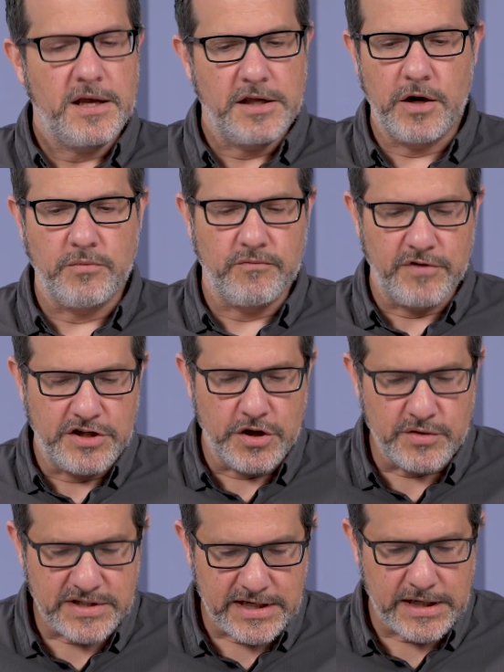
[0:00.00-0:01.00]
You know,
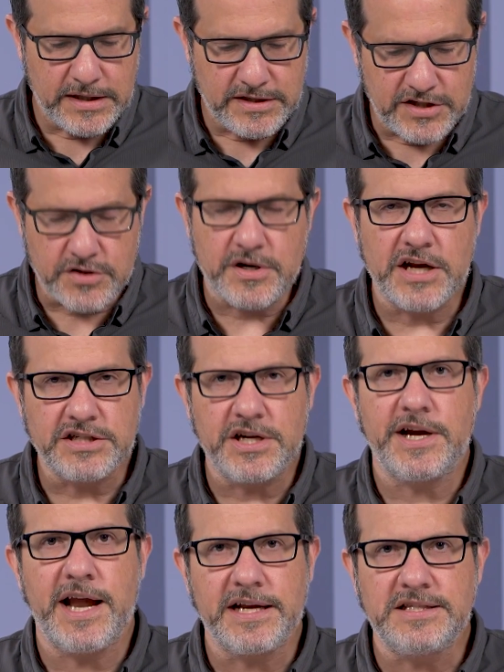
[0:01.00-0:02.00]
reducing
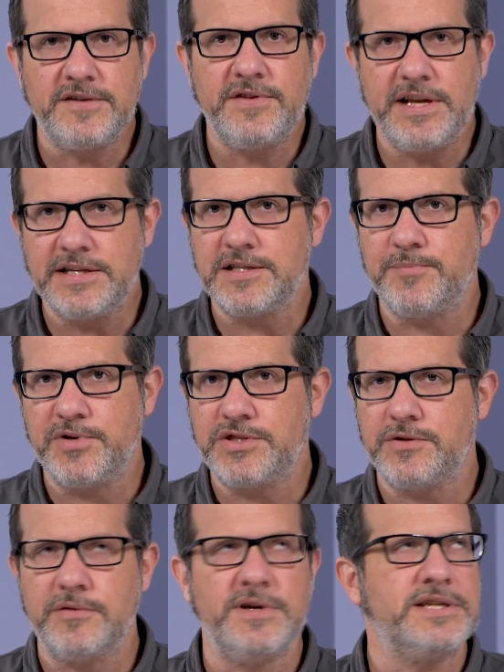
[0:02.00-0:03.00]
discretionary activities that
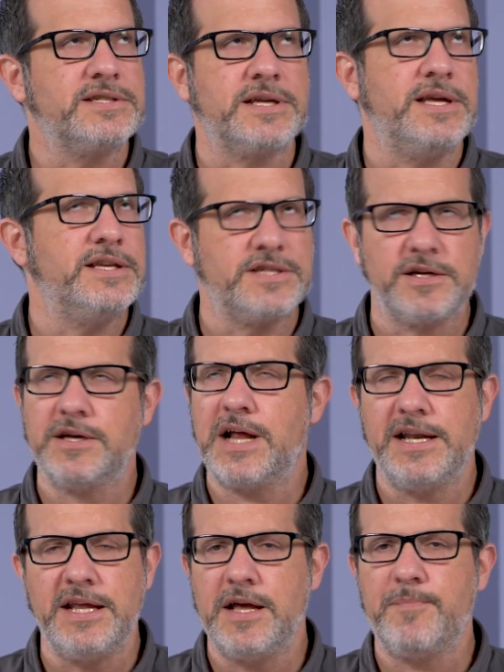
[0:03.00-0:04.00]
put you at risk is a good
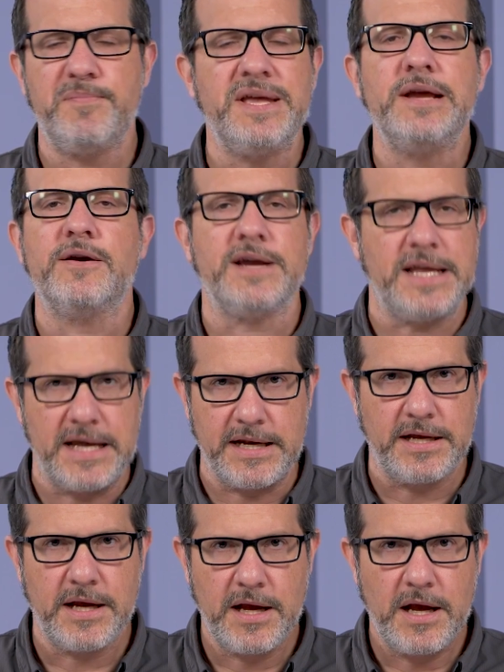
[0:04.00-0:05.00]
idea,
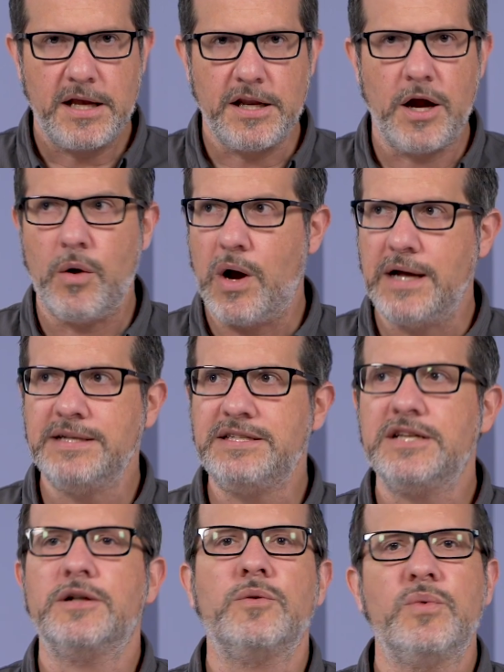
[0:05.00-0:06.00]
period, you know,
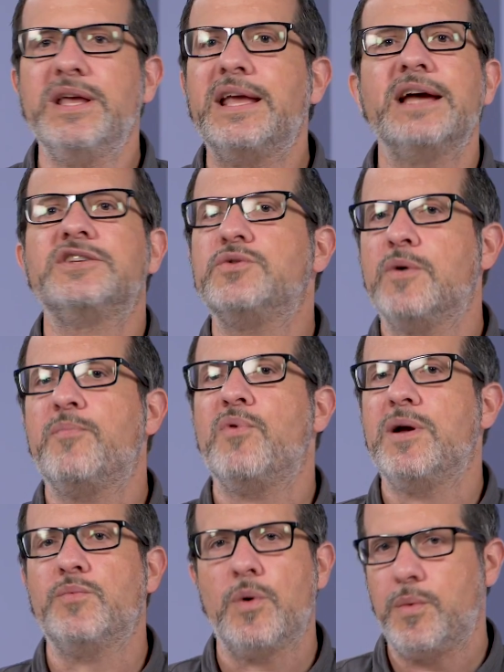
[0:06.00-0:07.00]
until we get to a
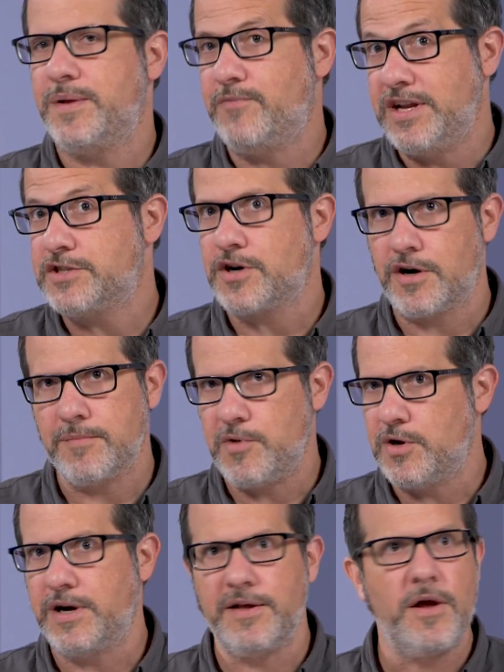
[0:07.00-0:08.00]
point where we reach herd
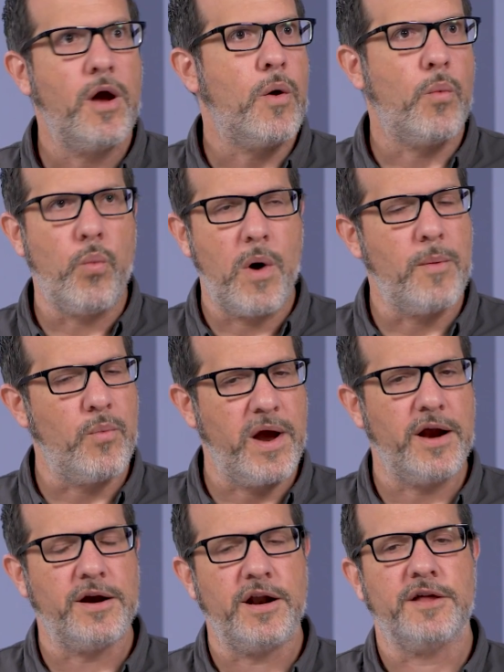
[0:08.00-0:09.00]
immunity one
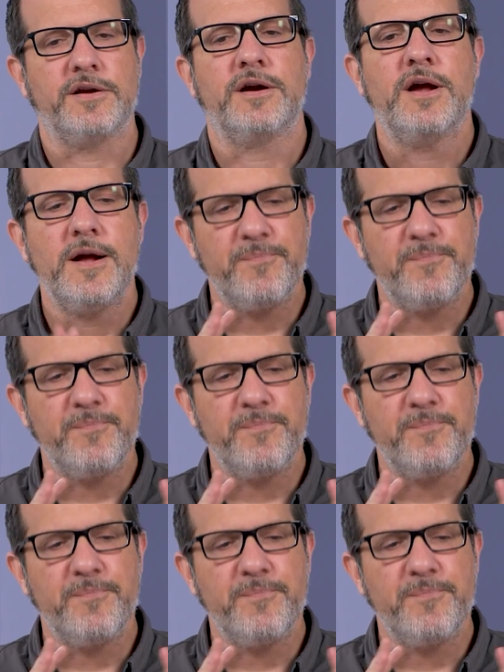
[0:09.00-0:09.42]
way or another.